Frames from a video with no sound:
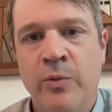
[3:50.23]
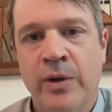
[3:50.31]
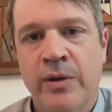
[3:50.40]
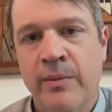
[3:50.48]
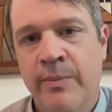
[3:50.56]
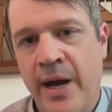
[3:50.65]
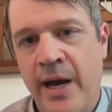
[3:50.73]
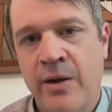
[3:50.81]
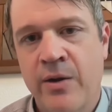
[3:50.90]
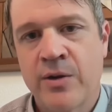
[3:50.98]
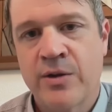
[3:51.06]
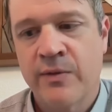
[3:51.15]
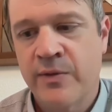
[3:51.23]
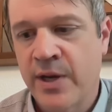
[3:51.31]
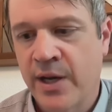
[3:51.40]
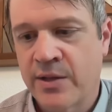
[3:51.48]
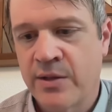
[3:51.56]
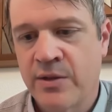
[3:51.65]
with the backers of
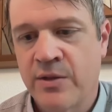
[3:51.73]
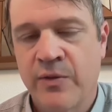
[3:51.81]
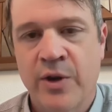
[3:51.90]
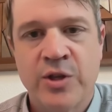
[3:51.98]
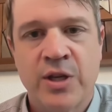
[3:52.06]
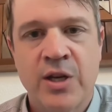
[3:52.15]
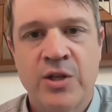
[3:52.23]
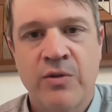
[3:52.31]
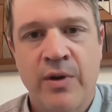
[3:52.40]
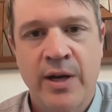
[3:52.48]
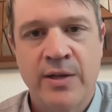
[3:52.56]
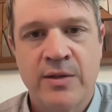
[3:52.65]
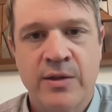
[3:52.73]
Texans for Education Rights,